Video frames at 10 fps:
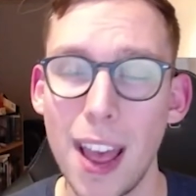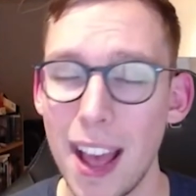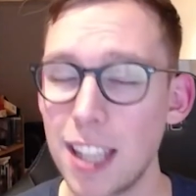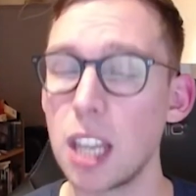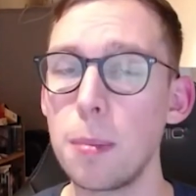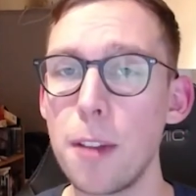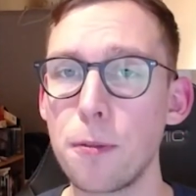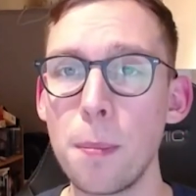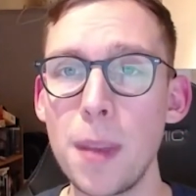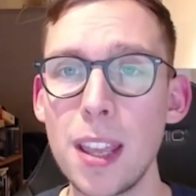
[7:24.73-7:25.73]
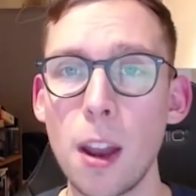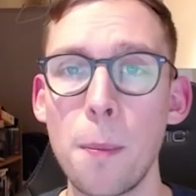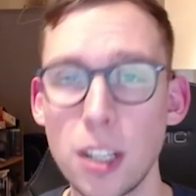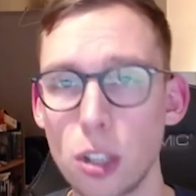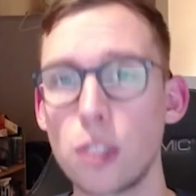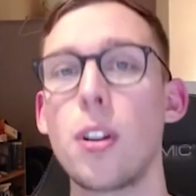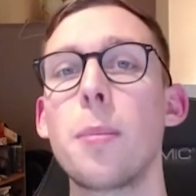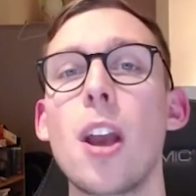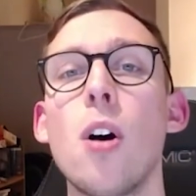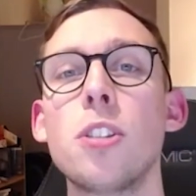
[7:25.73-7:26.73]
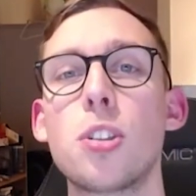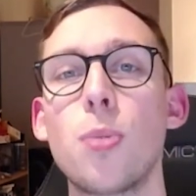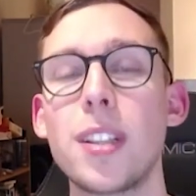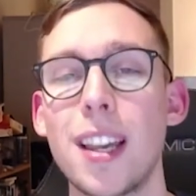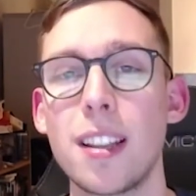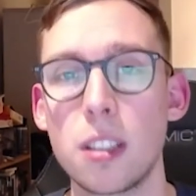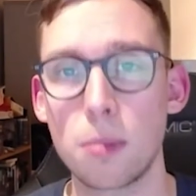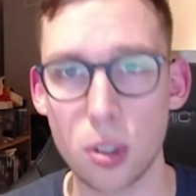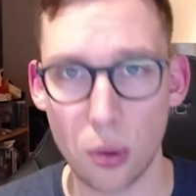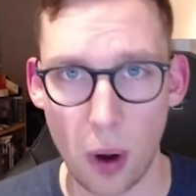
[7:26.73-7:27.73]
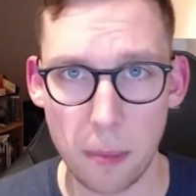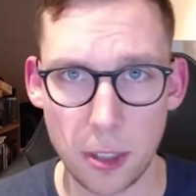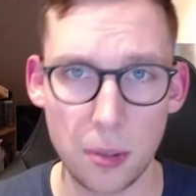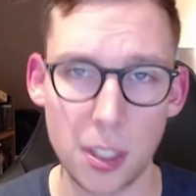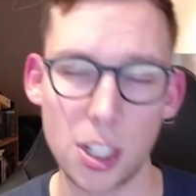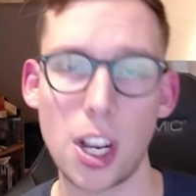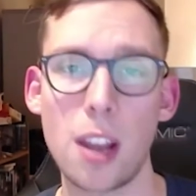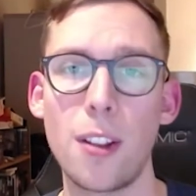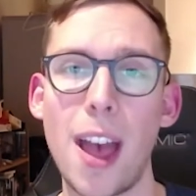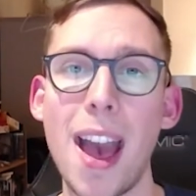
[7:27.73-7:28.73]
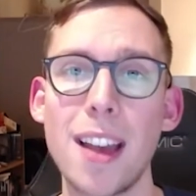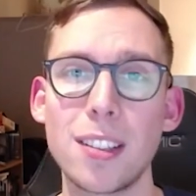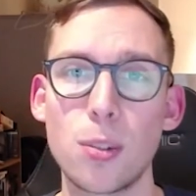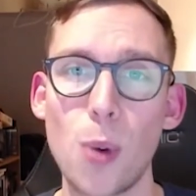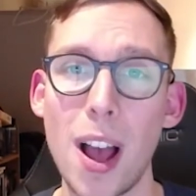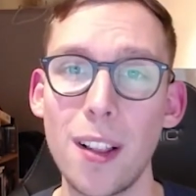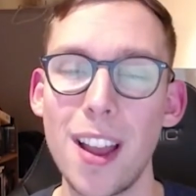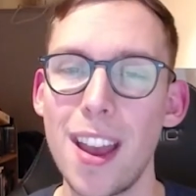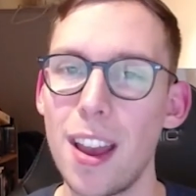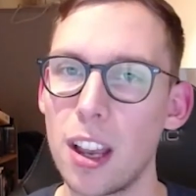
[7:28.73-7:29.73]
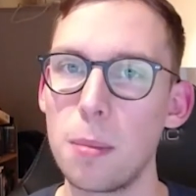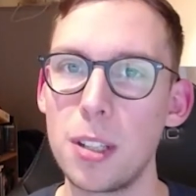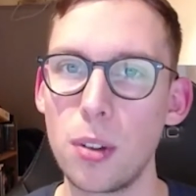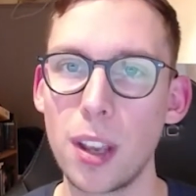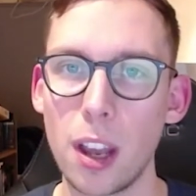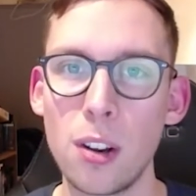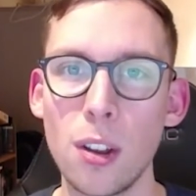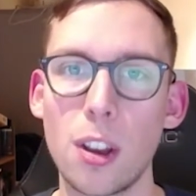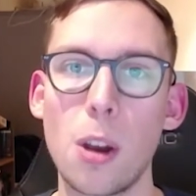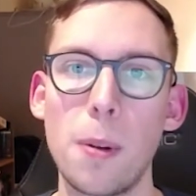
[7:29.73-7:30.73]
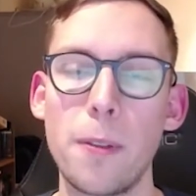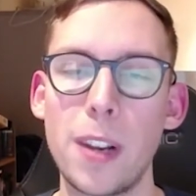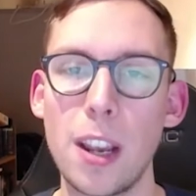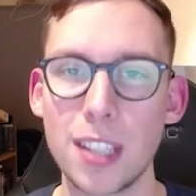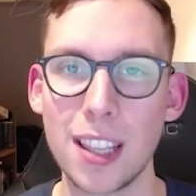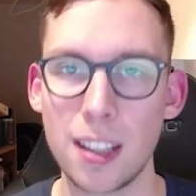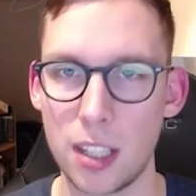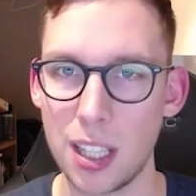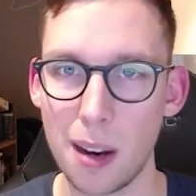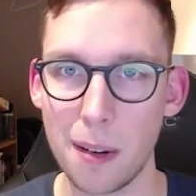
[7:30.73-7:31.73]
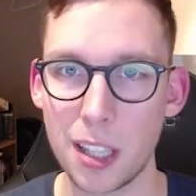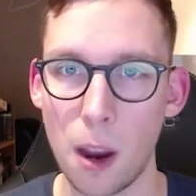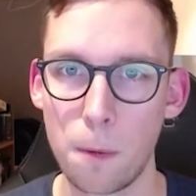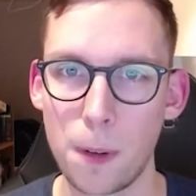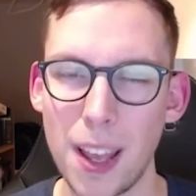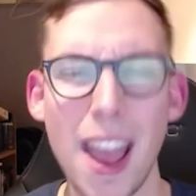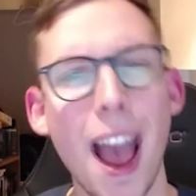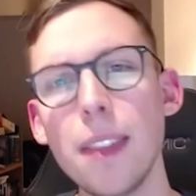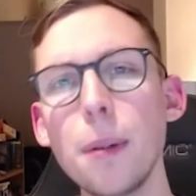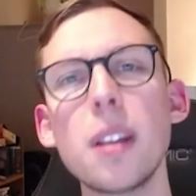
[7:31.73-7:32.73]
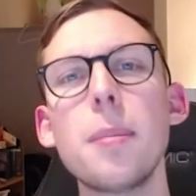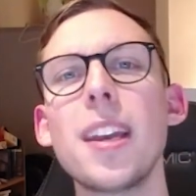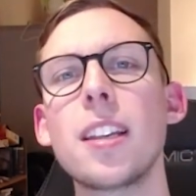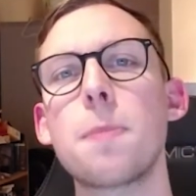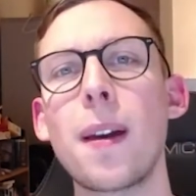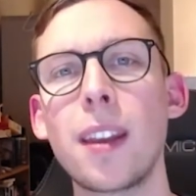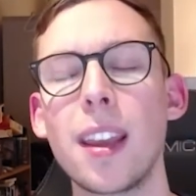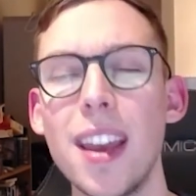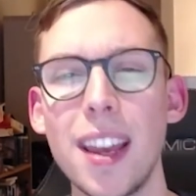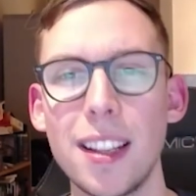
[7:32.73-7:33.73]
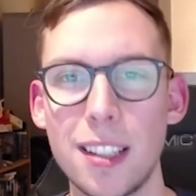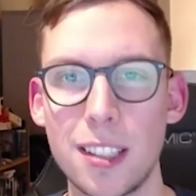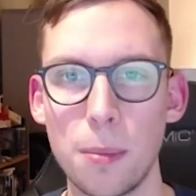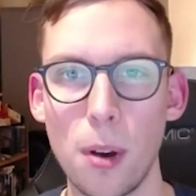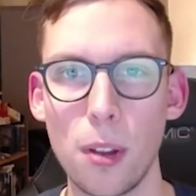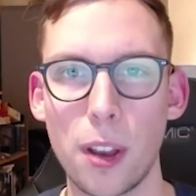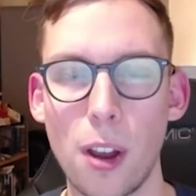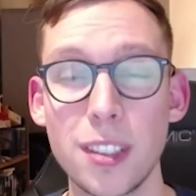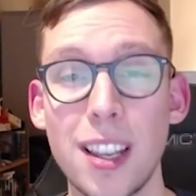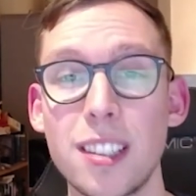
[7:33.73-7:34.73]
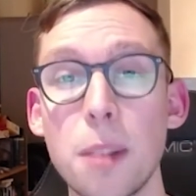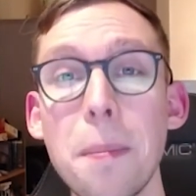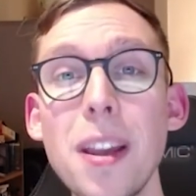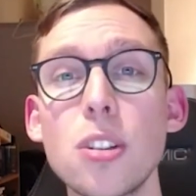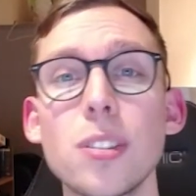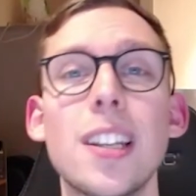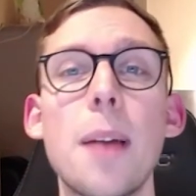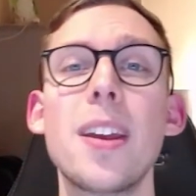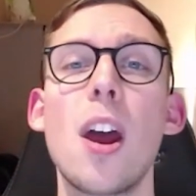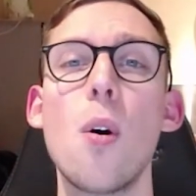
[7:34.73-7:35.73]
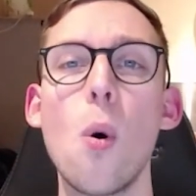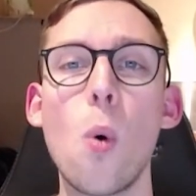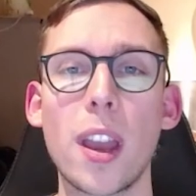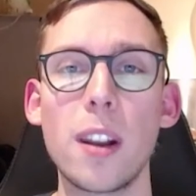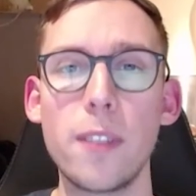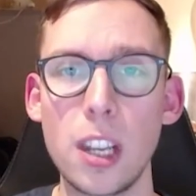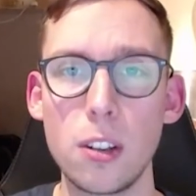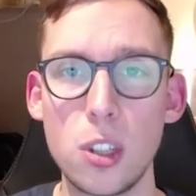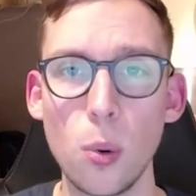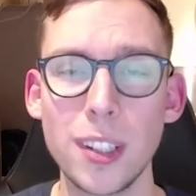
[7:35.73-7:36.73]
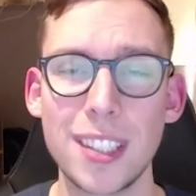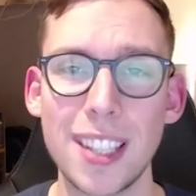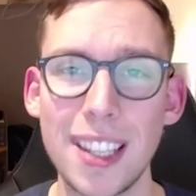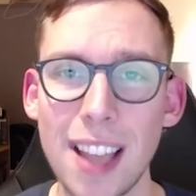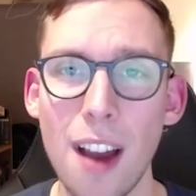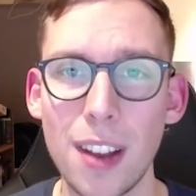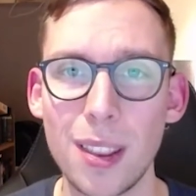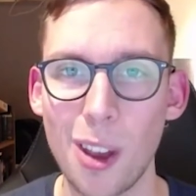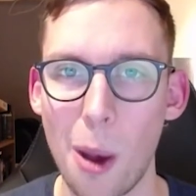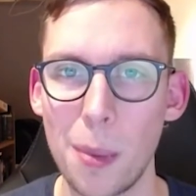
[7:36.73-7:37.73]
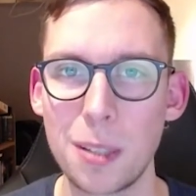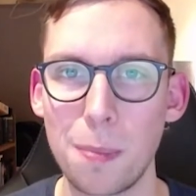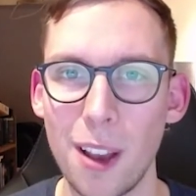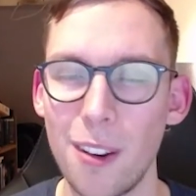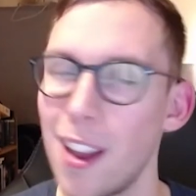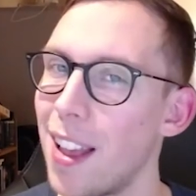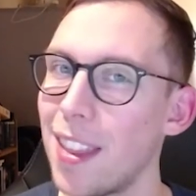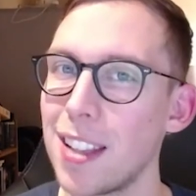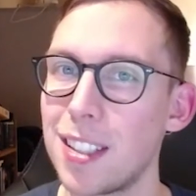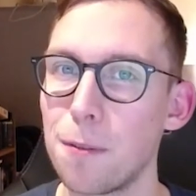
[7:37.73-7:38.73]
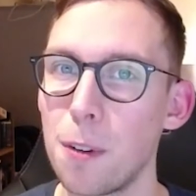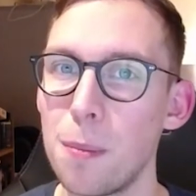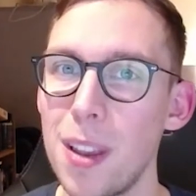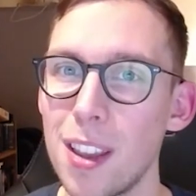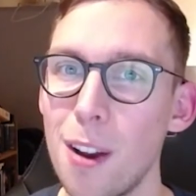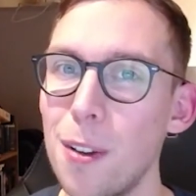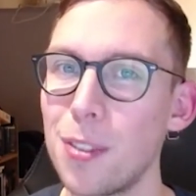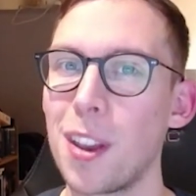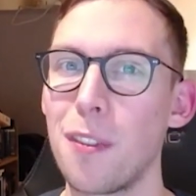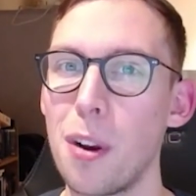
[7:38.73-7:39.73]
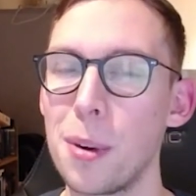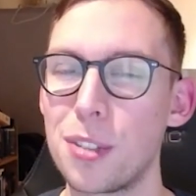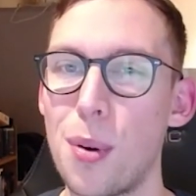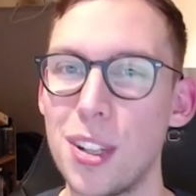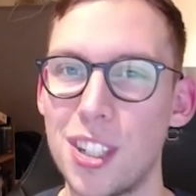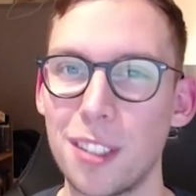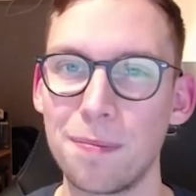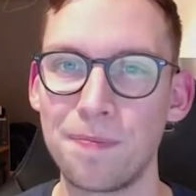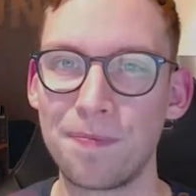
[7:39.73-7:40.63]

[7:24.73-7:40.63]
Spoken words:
That's going to be it from me though. Make sure to follow me on Twitter and subscribe to the channel as well. I'm going to be doing another couple of videos in this series, hopefully, and then we're going to be expanding into some other content. So make sure to let me know what kind of videos you want to see down in the comments below. That's it from me though. Thank you very much for watching.